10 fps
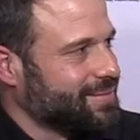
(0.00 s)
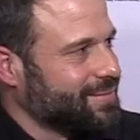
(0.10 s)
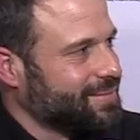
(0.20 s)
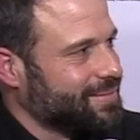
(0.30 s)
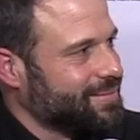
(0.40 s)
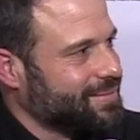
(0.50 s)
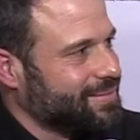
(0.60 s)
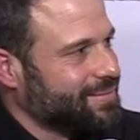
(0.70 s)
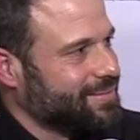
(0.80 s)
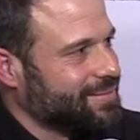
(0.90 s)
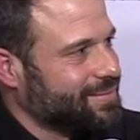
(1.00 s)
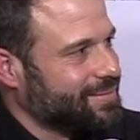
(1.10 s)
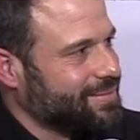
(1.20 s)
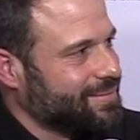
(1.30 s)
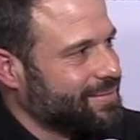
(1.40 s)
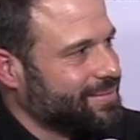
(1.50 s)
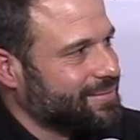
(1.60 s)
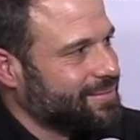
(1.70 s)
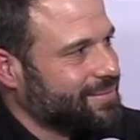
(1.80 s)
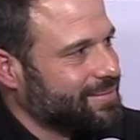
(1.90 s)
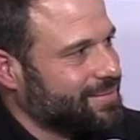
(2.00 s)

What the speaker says: This person isn't speaking.